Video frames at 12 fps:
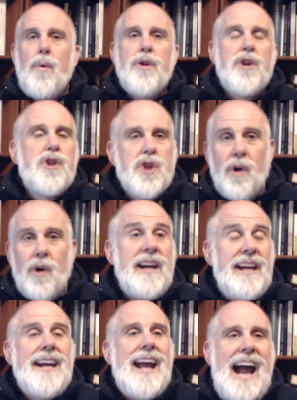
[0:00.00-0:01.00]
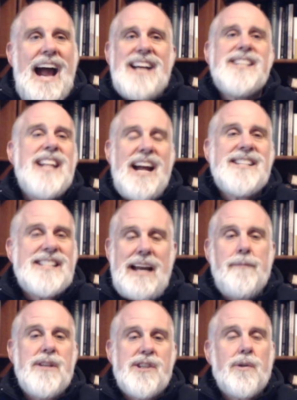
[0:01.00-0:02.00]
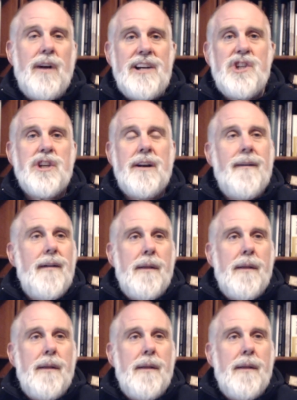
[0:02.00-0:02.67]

The jury has that same discretion,